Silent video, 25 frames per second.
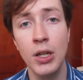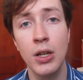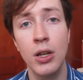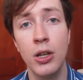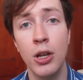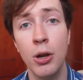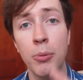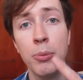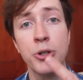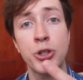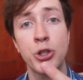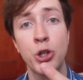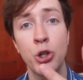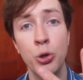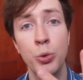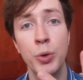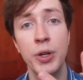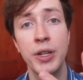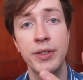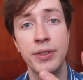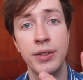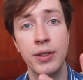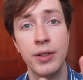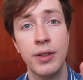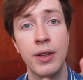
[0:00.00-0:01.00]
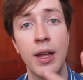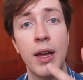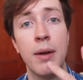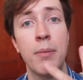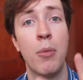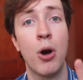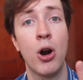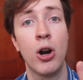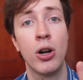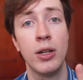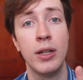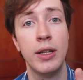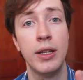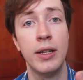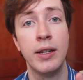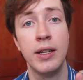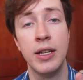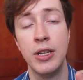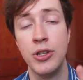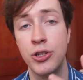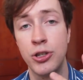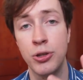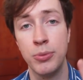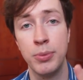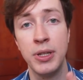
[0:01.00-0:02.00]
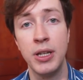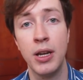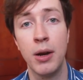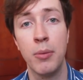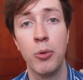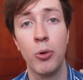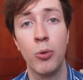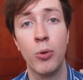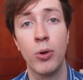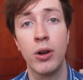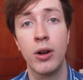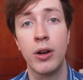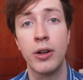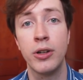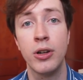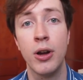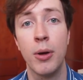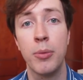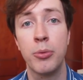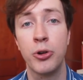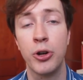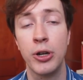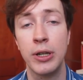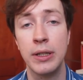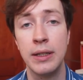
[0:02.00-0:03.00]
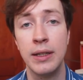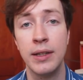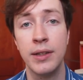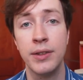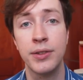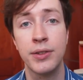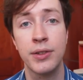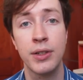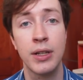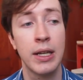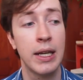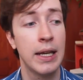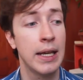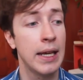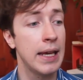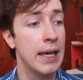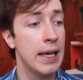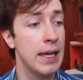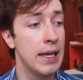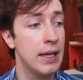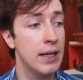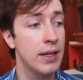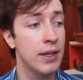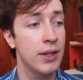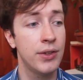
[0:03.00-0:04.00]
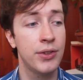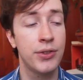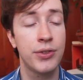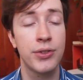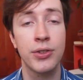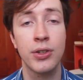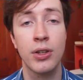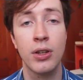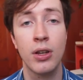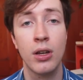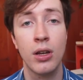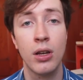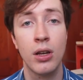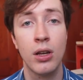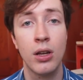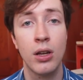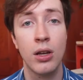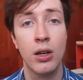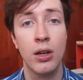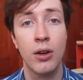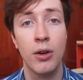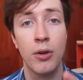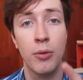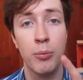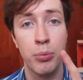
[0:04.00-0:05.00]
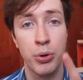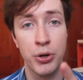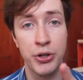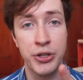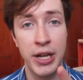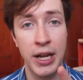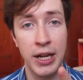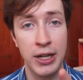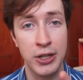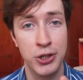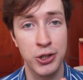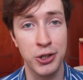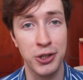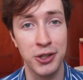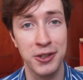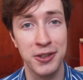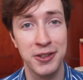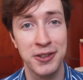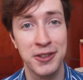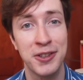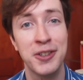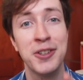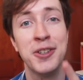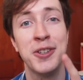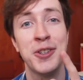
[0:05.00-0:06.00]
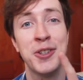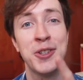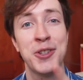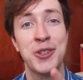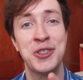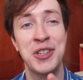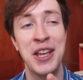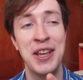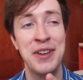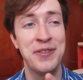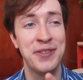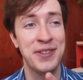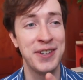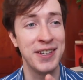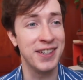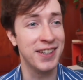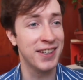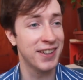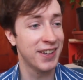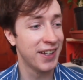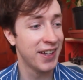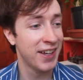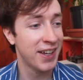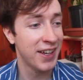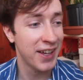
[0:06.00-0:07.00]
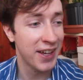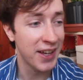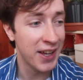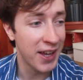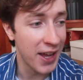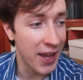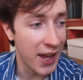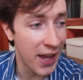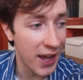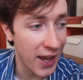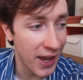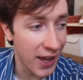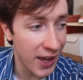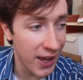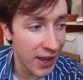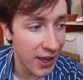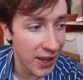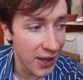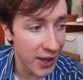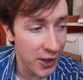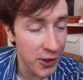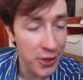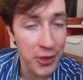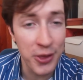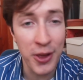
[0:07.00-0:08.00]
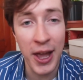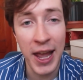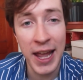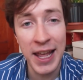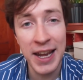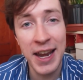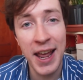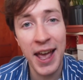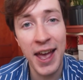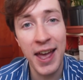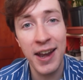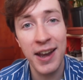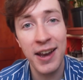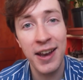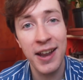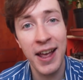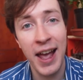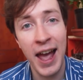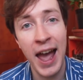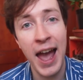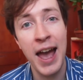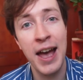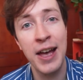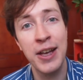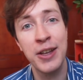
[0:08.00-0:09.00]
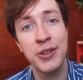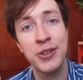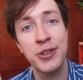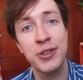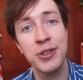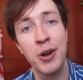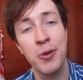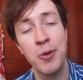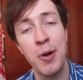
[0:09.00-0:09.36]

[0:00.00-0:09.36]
Number two reason that Marlin it should be number one on your upgrade list is protection, safety. The ANET has a